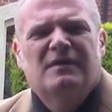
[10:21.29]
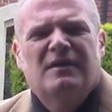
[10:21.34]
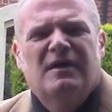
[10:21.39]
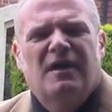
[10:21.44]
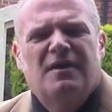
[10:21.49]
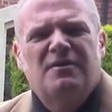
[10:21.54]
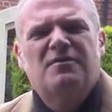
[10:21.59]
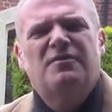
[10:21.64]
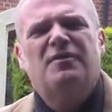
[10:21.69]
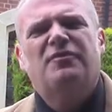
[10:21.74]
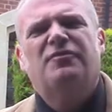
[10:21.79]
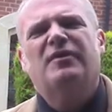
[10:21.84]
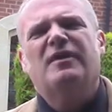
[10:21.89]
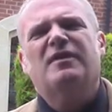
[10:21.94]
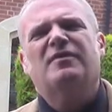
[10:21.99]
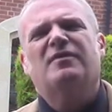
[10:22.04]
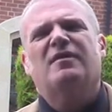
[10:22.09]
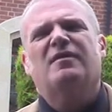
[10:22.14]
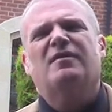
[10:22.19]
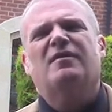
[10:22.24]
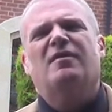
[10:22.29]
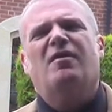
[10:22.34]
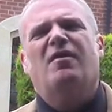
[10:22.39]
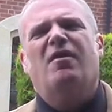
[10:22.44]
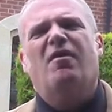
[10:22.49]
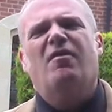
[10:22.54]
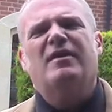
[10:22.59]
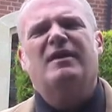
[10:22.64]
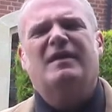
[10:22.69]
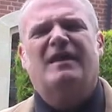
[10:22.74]
Another thing that
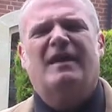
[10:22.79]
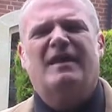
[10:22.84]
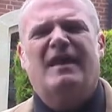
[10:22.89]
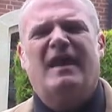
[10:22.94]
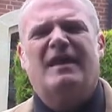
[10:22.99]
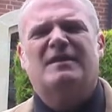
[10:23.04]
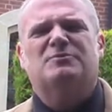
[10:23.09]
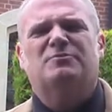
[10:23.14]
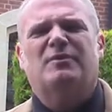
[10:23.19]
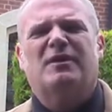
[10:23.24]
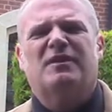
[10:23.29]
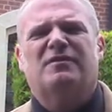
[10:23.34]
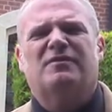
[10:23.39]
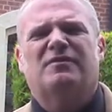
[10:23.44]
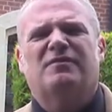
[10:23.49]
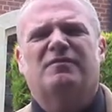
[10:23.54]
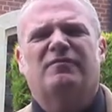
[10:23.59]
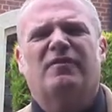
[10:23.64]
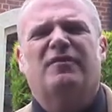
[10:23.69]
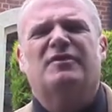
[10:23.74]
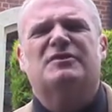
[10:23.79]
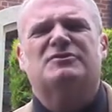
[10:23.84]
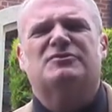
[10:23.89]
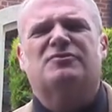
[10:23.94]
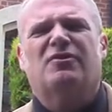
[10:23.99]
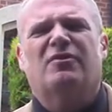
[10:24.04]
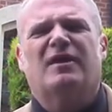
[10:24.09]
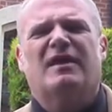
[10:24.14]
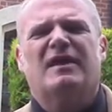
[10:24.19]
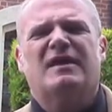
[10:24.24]
I connect with very
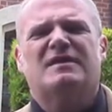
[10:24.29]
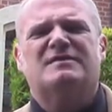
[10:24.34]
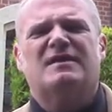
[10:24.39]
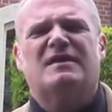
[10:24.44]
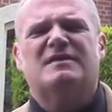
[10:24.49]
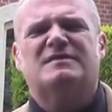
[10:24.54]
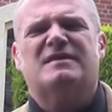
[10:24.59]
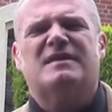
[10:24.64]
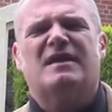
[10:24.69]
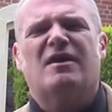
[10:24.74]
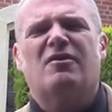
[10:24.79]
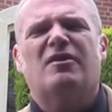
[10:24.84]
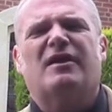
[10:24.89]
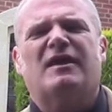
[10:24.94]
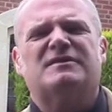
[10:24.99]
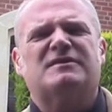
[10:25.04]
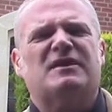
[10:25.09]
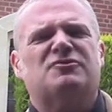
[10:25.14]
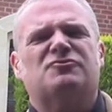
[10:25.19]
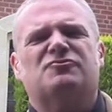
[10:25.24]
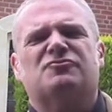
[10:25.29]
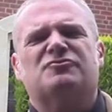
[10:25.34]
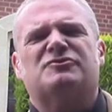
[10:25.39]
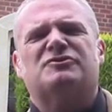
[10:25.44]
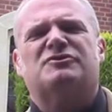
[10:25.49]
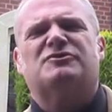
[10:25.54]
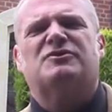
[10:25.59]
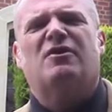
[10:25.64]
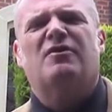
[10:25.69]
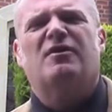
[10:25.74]
strongly is the architectural
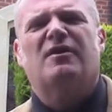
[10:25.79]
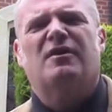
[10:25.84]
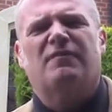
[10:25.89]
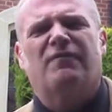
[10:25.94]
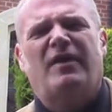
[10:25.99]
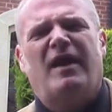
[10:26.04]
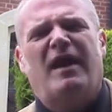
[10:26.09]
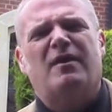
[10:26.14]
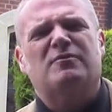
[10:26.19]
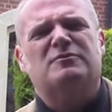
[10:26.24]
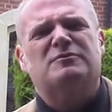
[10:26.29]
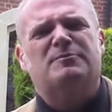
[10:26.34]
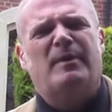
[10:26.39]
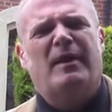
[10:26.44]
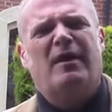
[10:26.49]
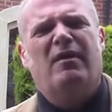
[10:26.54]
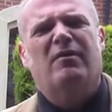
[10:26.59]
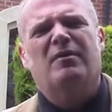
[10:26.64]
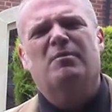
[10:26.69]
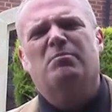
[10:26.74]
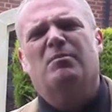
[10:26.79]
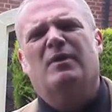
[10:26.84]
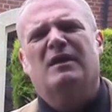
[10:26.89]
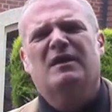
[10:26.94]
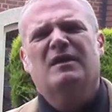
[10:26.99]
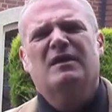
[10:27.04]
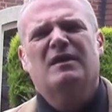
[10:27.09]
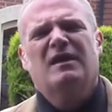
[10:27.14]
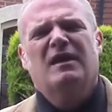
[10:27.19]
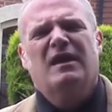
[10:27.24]
style of the house behind me.
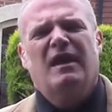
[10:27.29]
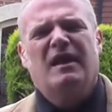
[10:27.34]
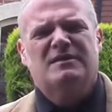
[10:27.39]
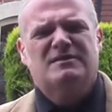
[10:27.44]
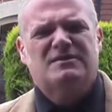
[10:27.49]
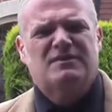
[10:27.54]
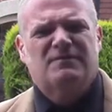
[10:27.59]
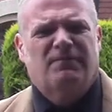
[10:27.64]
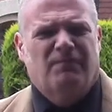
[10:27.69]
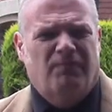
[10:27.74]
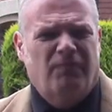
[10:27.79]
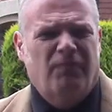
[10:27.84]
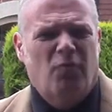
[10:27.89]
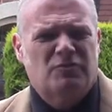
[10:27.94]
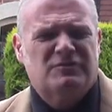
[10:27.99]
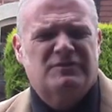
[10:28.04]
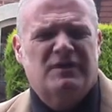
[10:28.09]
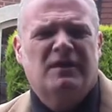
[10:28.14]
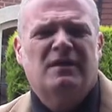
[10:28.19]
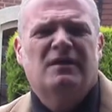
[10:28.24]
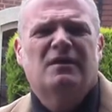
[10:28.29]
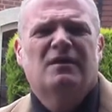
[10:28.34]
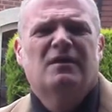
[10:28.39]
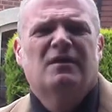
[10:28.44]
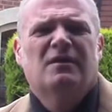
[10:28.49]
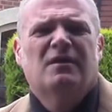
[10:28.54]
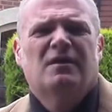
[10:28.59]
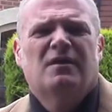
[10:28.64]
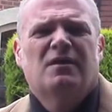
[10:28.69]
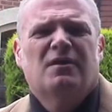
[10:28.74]
It's 40
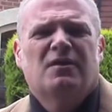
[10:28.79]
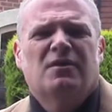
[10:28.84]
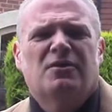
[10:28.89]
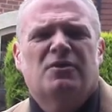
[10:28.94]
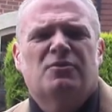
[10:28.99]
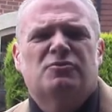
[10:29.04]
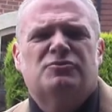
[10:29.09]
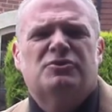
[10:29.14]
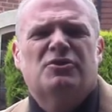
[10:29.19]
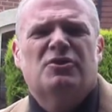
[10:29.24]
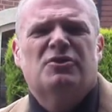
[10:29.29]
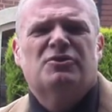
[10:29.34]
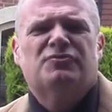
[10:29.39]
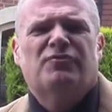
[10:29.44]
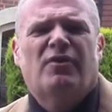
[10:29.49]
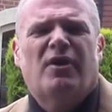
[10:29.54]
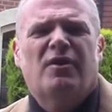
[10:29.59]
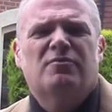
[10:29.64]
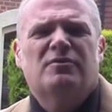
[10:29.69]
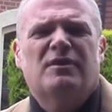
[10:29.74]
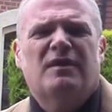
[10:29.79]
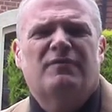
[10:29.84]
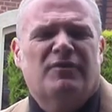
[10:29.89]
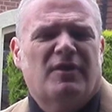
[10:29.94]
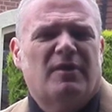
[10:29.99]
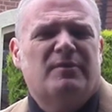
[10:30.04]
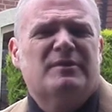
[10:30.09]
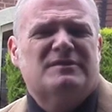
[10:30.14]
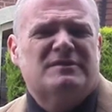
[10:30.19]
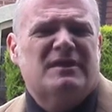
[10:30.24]
New Church Road, even
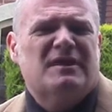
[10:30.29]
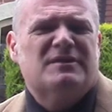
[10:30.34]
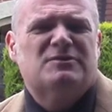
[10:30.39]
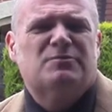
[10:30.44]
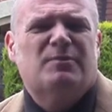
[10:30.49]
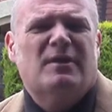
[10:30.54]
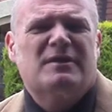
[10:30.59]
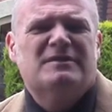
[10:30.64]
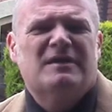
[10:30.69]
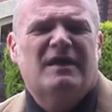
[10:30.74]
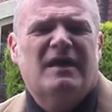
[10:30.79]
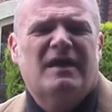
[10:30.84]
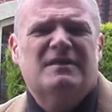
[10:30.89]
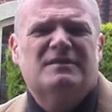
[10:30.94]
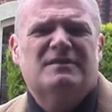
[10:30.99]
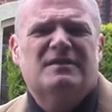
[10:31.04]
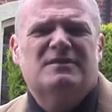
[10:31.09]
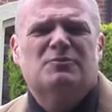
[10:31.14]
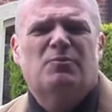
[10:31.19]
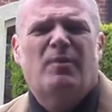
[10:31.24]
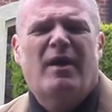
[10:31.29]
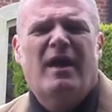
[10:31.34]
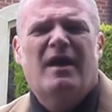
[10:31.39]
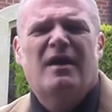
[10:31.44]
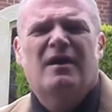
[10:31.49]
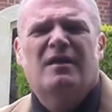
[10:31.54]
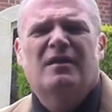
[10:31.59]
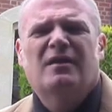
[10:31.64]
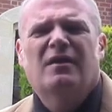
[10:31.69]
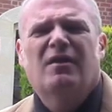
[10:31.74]
though it says 28. It's
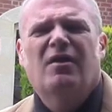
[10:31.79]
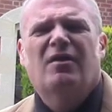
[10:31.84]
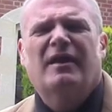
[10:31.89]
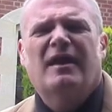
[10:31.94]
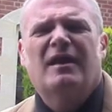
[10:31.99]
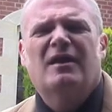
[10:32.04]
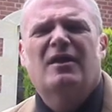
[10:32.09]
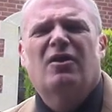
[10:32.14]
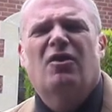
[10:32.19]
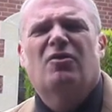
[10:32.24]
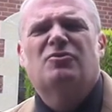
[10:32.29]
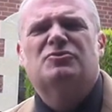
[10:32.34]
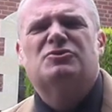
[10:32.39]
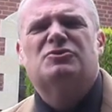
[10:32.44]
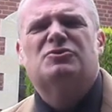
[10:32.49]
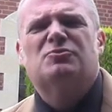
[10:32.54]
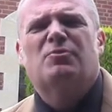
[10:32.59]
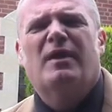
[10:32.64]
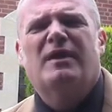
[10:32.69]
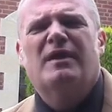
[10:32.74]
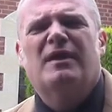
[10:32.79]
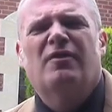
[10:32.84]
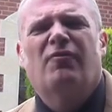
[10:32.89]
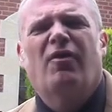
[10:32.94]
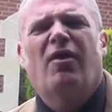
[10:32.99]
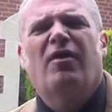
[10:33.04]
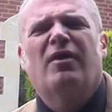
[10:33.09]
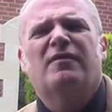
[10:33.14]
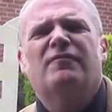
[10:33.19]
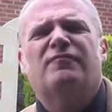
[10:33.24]
where Larkin lodged when he
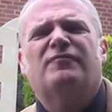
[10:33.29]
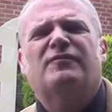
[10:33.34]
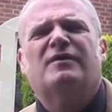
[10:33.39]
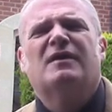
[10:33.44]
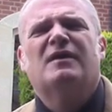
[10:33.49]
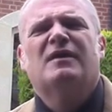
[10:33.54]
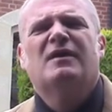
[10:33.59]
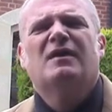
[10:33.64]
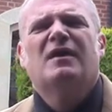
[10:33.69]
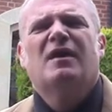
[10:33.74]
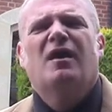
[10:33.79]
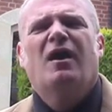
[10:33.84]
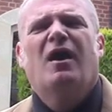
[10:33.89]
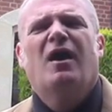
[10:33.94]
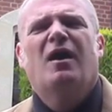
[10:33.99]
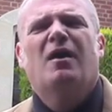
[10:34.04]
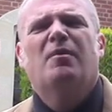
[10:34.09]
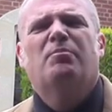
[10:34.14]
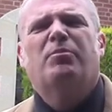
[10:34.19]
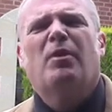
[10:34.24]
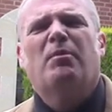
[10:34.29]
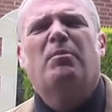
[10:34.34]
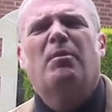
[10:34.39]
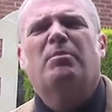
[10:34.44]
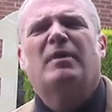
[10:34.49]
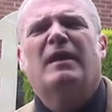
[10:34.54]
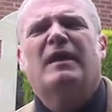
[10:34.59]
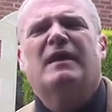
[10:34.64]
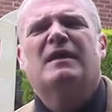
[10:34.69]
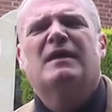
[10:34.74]
arrived,
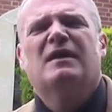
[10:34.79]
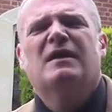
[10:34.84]
probably